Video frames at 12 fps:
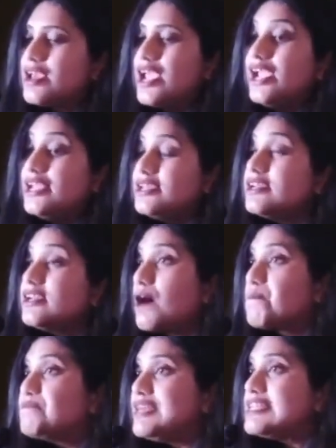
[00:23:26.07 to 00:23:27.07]
Indian
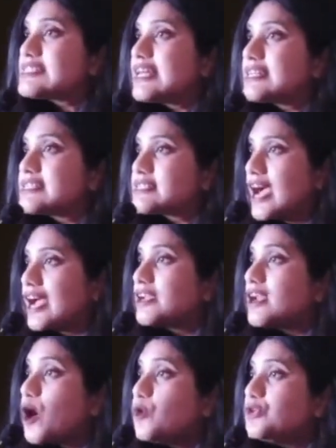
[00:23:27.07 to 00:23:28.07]
companies that stand
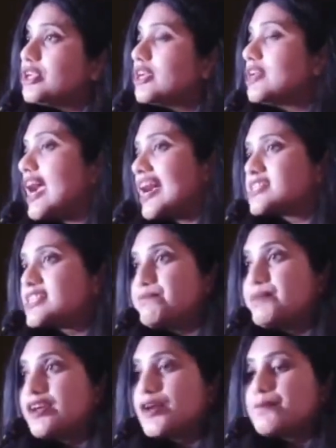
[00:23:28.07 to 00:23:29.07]
out in
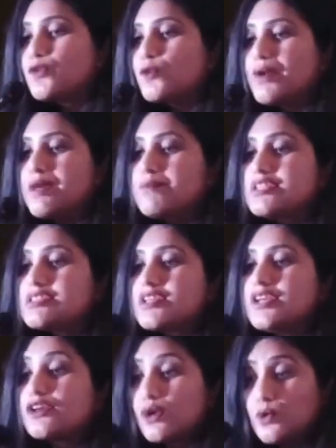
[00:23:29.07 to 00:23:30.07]
accepting crypto payments
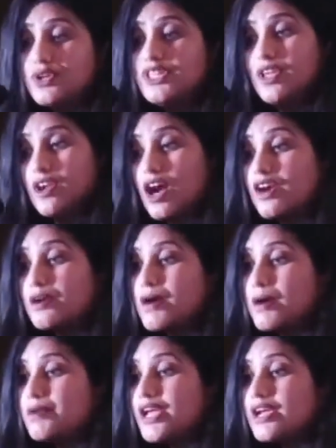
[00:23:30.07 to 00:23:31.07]
include the Rug
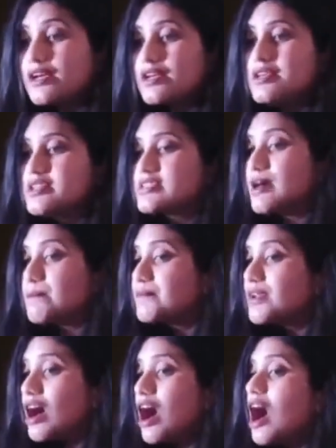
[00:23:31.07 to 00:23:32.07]
Republic,
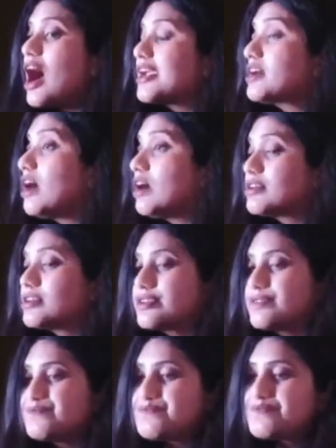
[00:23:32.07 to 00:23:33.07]
Sapna, Highcart.
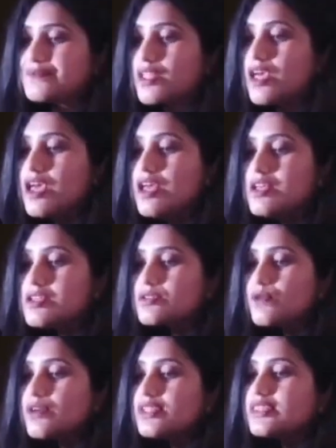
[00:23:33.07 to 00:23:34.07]

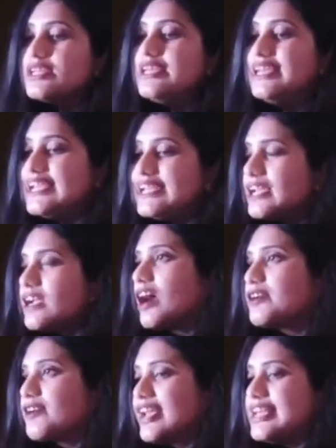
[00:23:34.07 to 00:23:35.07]
So the leading
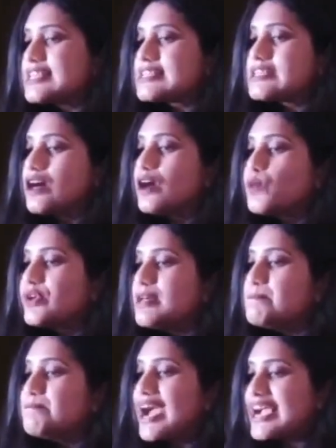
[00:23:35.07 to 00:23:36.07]
countries with the
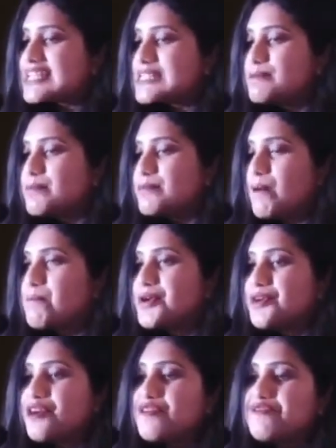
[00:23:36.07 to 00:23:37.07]
maximum
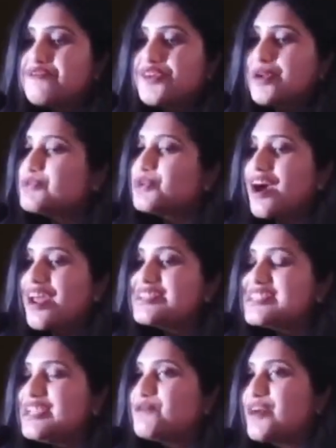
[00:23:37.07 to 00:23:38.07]
number of
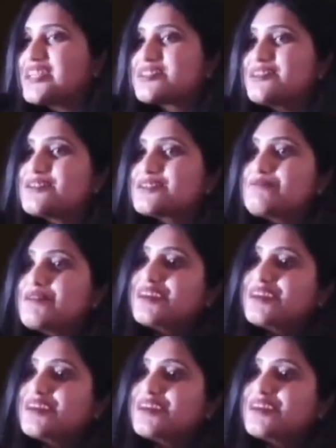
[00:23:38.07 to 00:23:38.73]
cryptocurrency investors,